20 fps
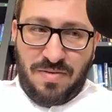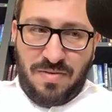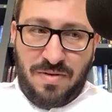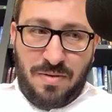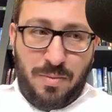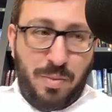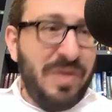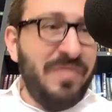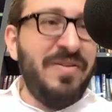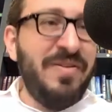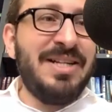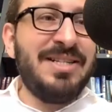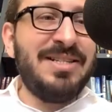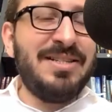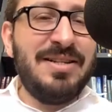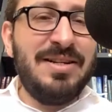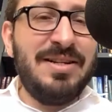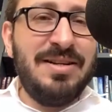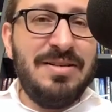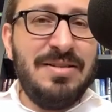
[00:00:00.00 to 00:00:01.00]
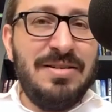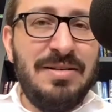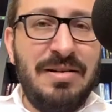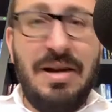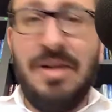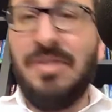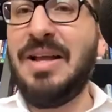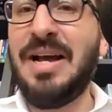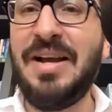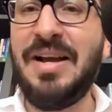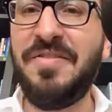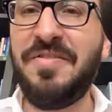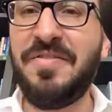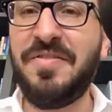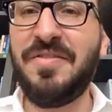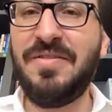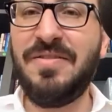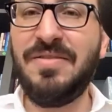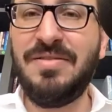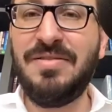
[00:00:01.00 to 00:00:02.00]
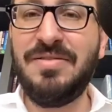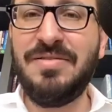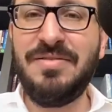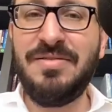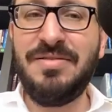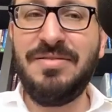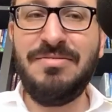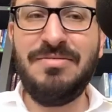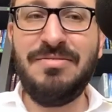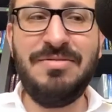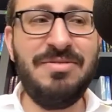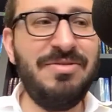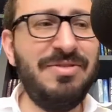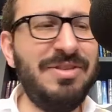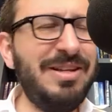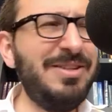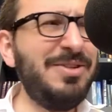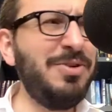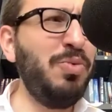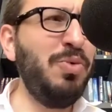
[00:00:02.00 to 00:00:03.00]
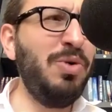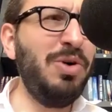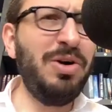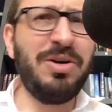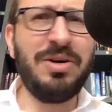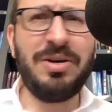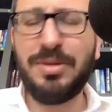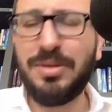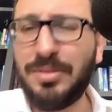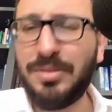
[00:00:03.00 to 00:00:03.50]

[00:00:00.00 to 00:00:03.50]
We invest our life into work.